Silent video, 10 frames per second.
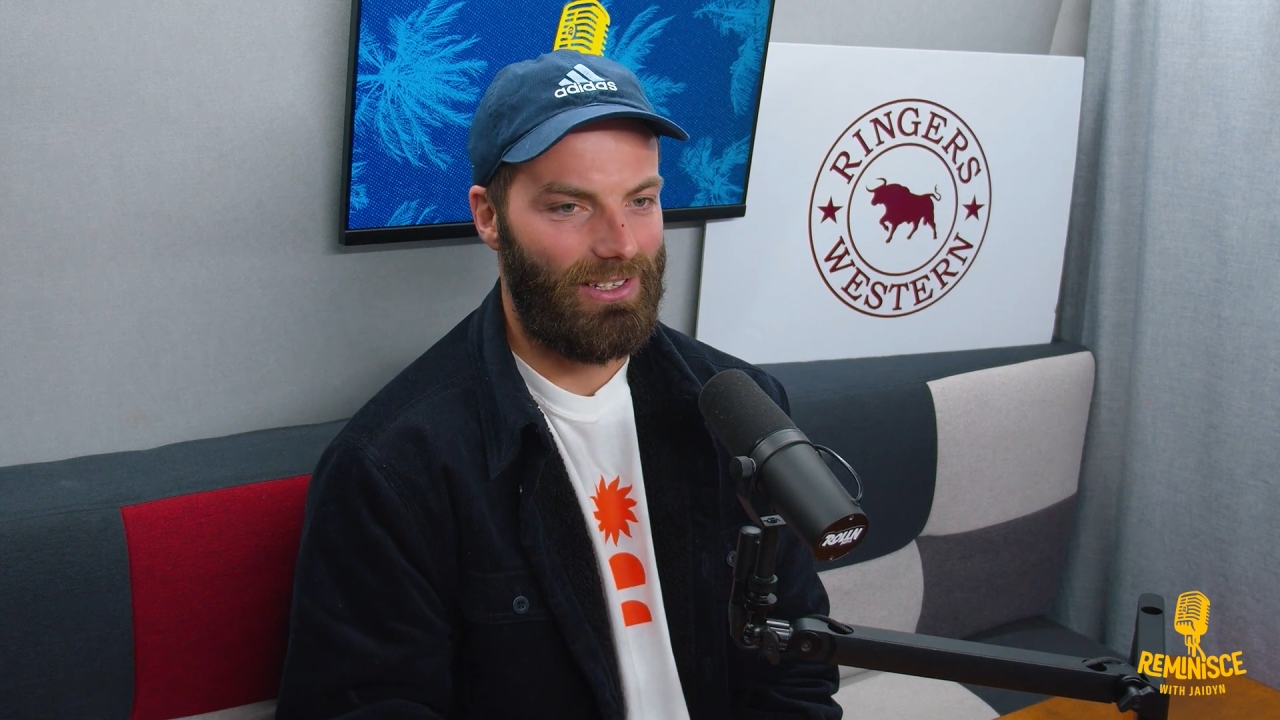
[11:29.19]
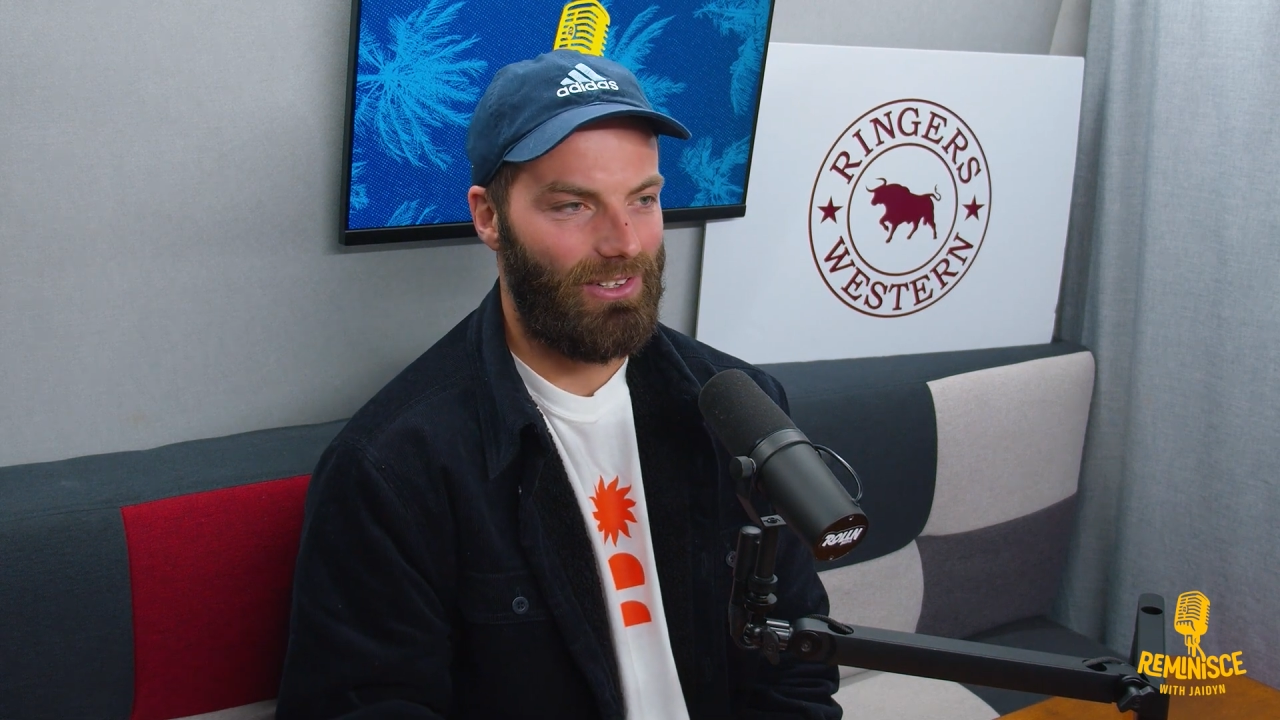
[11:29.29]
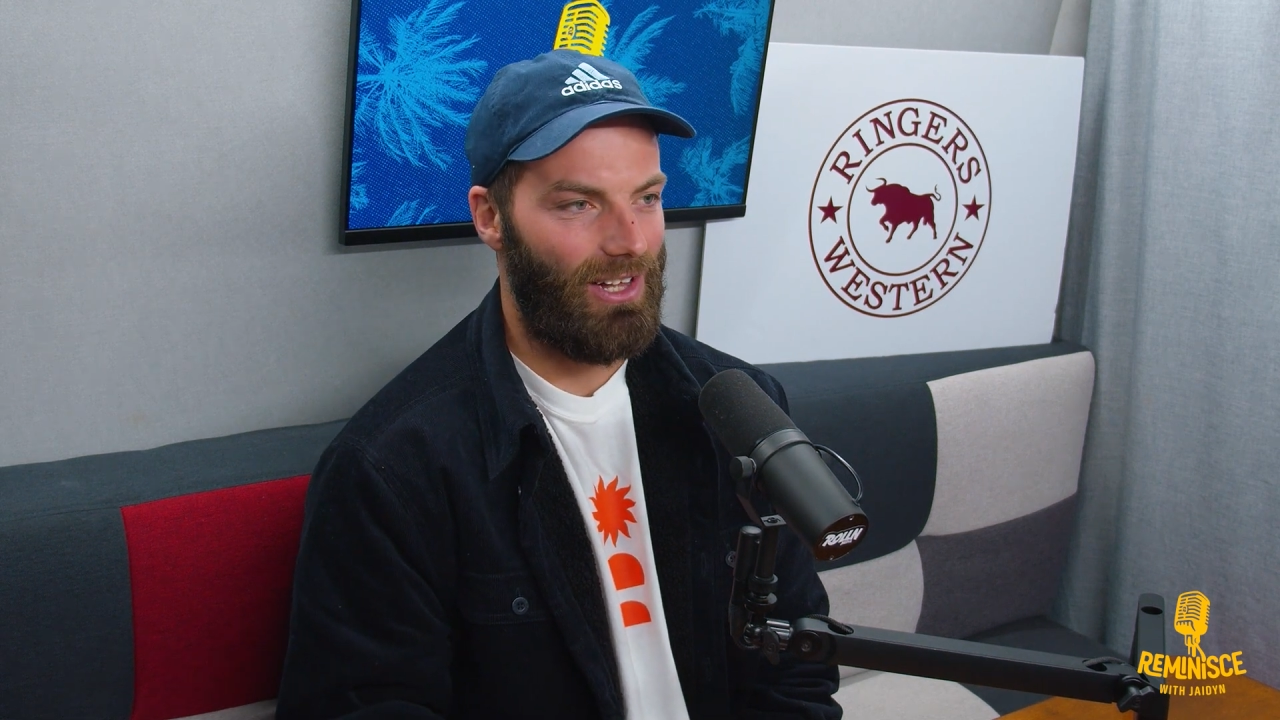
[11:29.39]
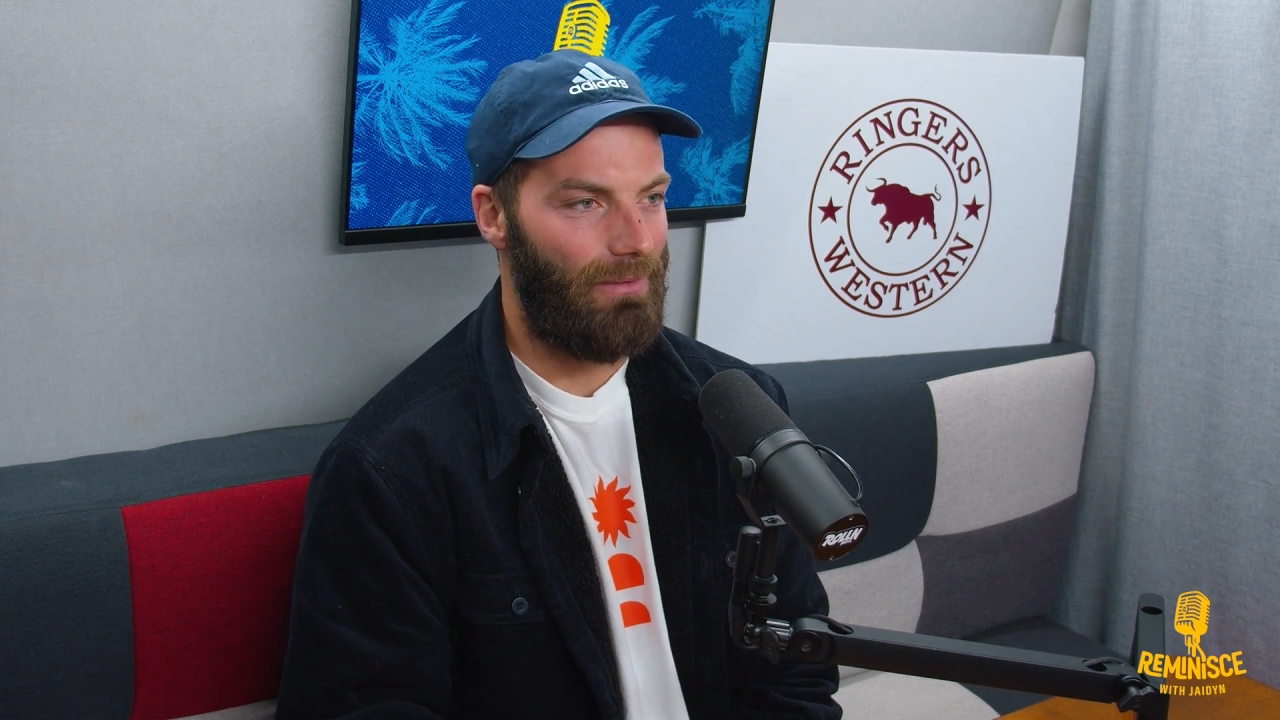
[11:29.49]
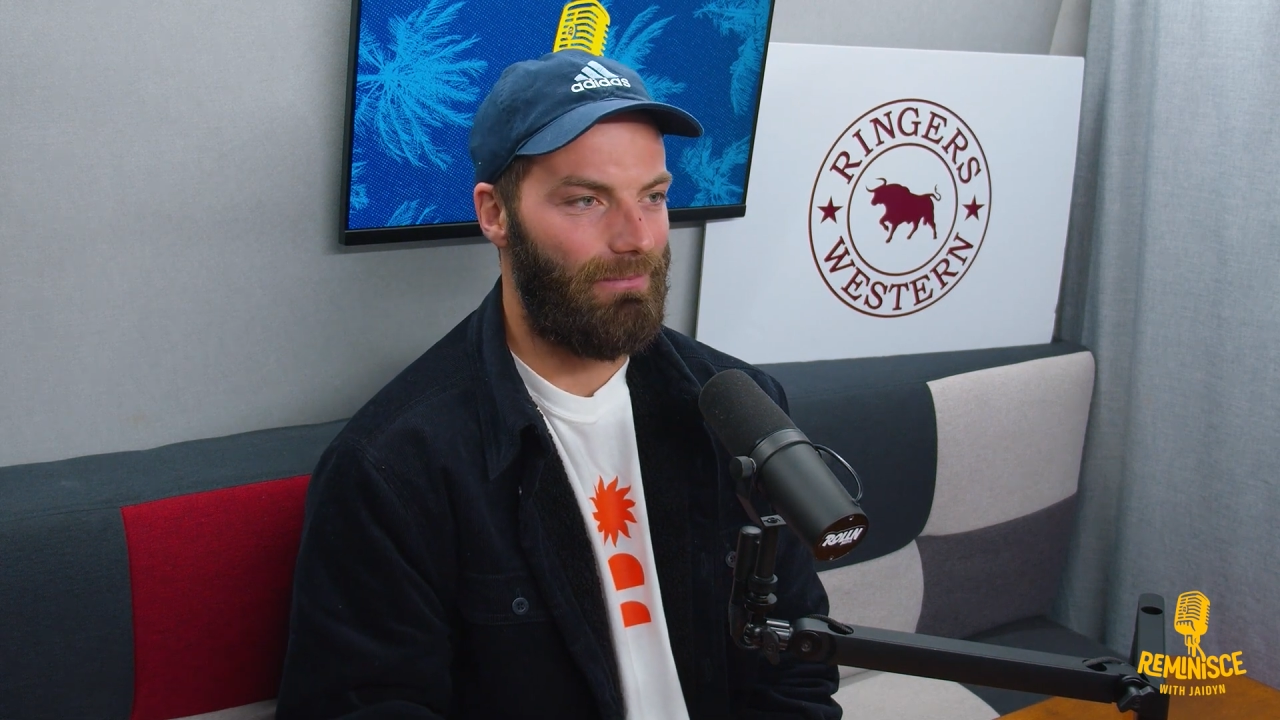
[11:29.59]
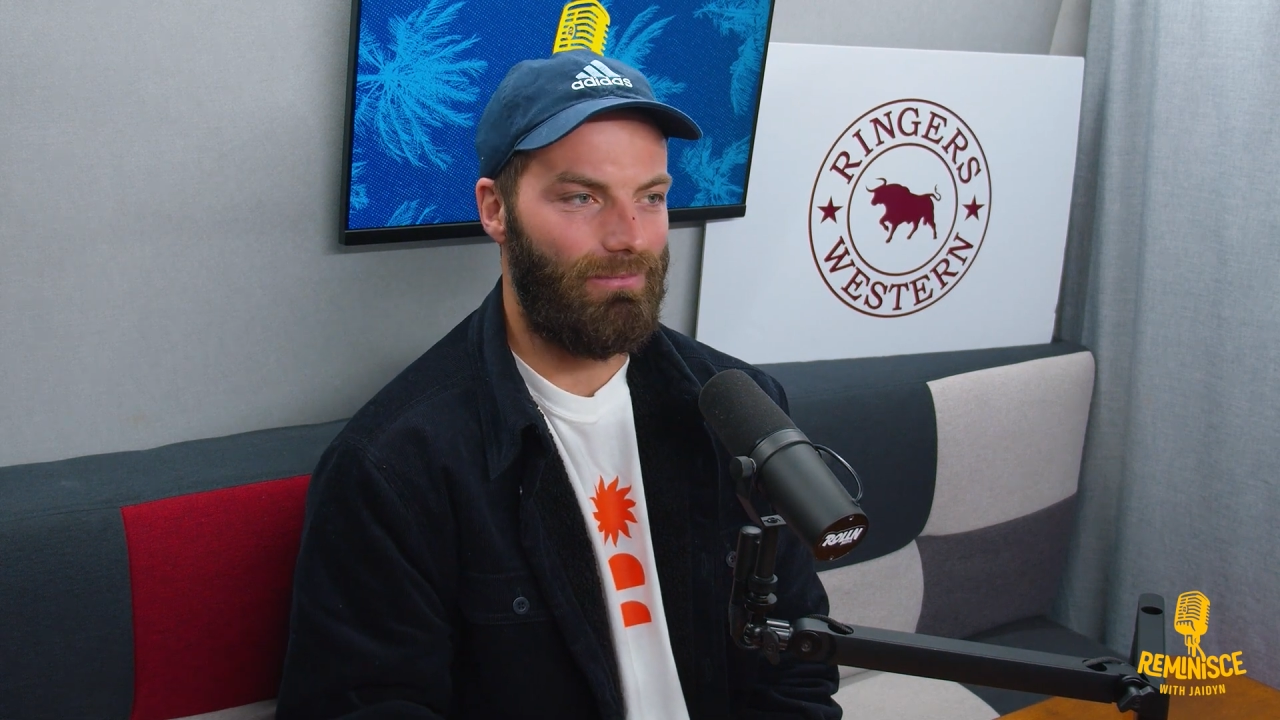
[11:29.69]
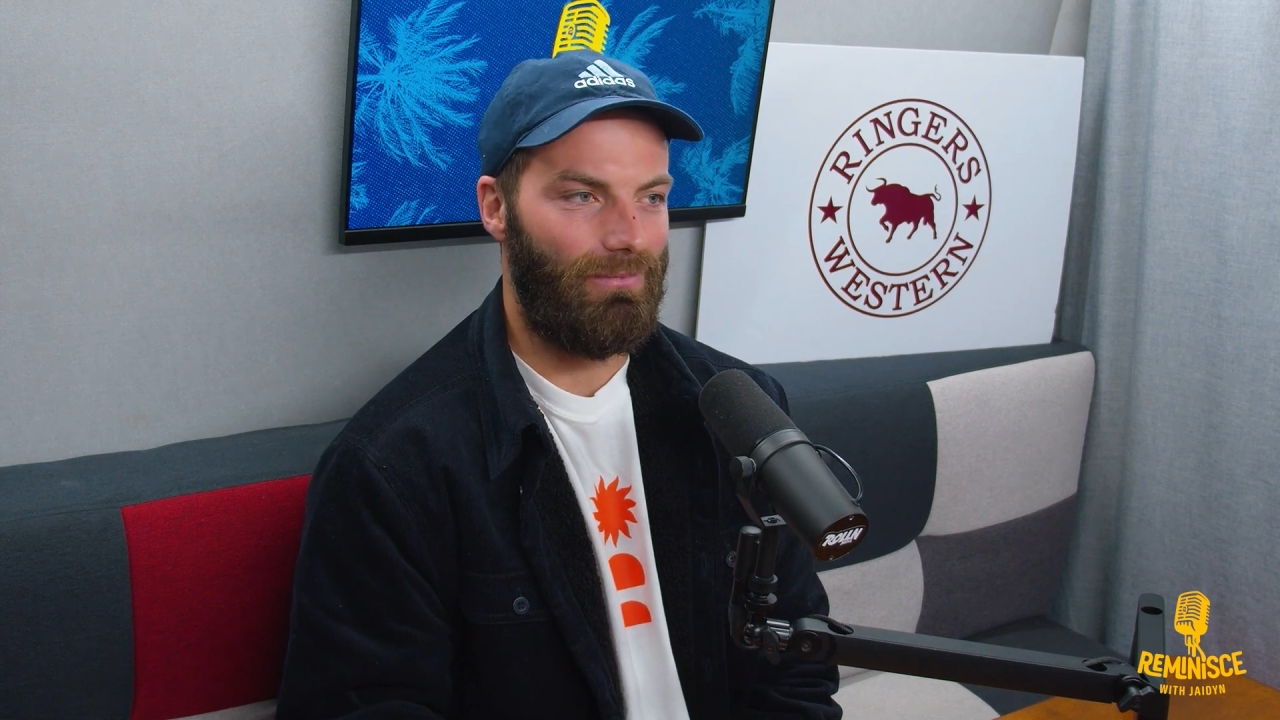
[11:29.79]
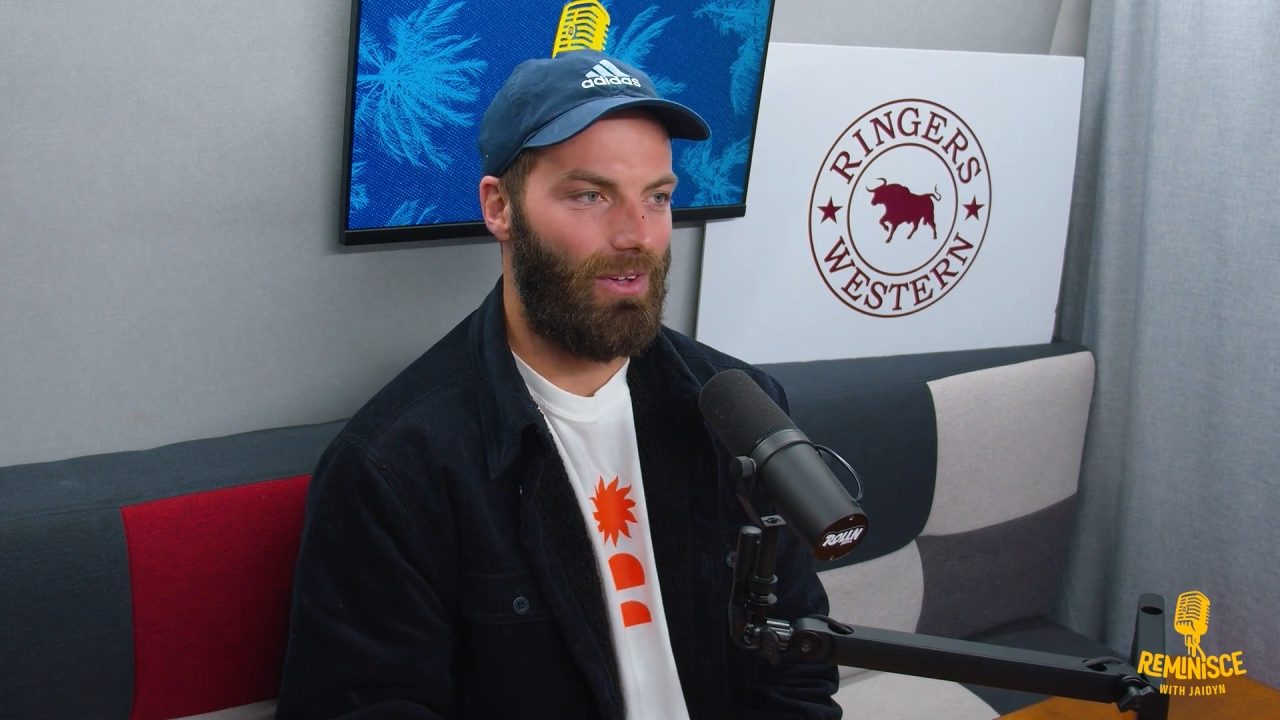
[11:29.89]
at the club